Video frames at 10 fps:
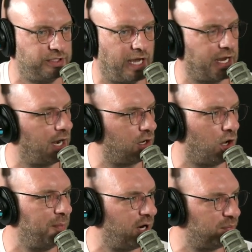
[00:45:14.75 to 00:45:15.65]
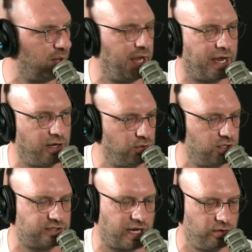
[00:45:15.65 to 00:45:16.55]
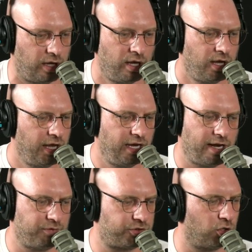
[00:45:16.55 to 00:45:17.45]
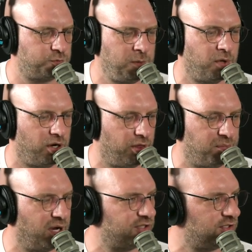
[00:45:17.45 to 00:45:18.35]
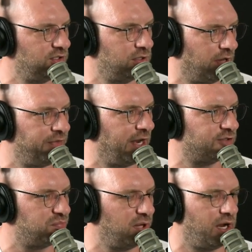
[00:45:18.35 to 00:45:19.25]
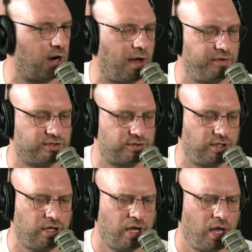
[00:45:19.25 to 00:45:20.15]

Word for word: I got to call better play. I got to do this. I got to do that. He never throws people under the bus, and you love that as a player, obviously.